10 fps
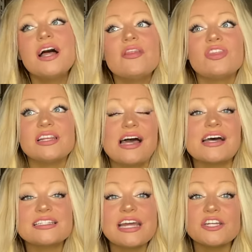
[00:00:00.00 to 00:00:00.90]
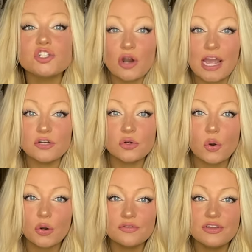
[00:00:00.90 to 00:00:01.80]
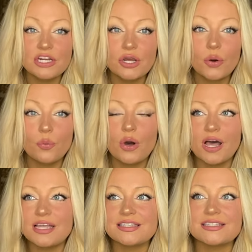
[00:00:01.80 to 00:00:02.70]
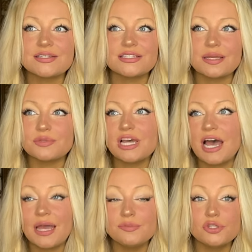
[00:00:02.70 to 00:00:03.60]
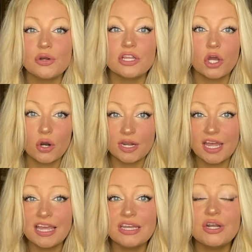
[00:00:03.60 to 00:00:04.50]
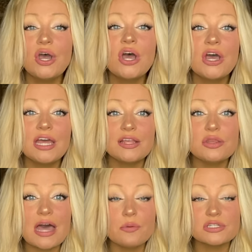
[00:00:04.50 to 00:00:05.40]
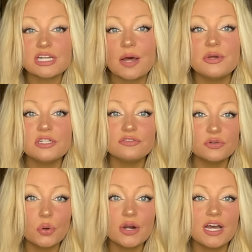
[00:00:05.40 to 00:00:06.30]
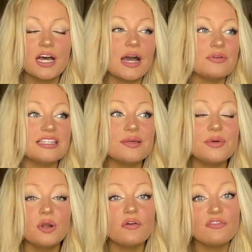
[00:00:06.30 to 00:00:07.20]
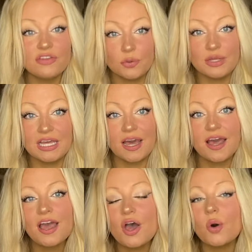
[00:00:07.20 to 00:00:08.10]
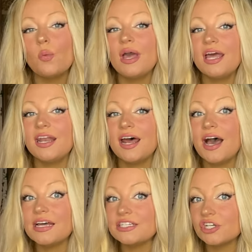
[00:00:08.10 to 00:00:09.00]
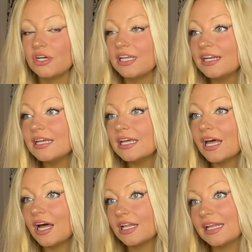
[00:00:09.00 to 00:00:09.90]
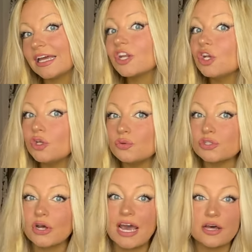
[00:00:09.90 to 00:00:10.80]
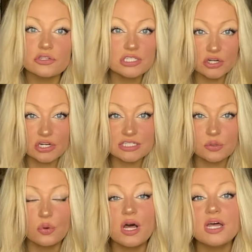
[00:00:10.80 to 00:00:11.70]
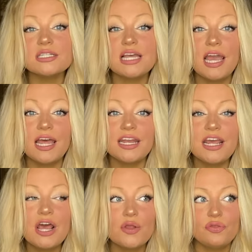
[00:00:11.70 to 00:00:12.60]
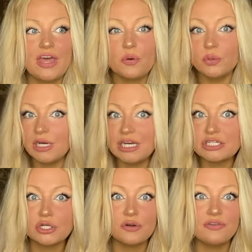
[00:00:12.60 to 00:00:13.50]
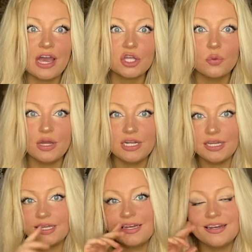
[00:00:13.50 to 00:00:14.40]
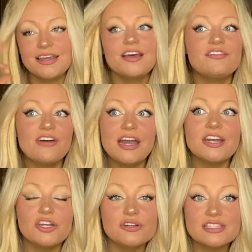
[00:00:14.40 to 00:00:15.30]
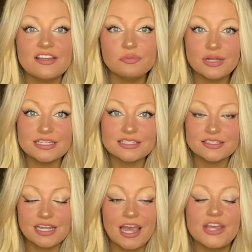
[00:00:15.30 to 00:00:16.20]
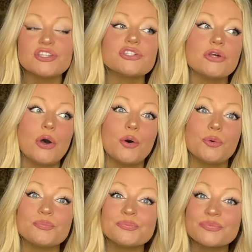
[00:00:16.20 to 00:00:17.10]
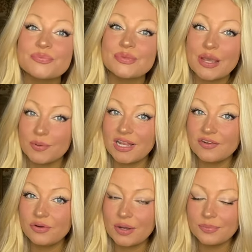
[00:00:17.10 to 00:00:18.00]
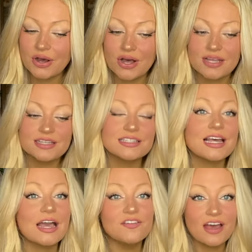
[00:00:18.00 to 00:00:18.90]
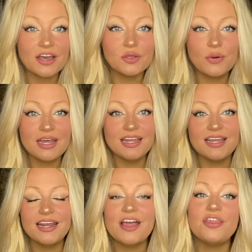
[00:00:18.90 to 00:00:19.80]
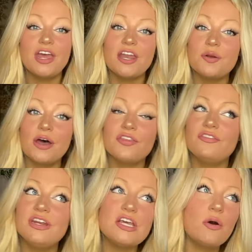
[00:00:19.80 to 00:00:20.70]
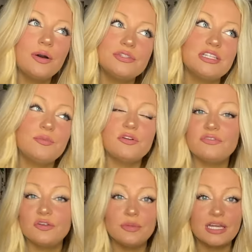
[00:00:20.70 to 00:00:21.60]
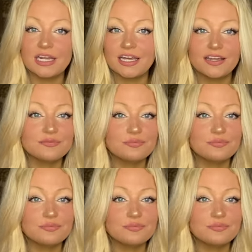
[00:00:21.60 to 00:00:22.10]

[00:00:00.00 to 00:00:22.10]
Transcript: The last I tried to record a video was sometime during the hurricane that was coming to Florida. I was in the middle of filming when I started getting like news on how serious it was and that we needed to start evacuating and find a safe place to stay. So my life went on pause, I evacuated, and then the video I was in the middle of filming, like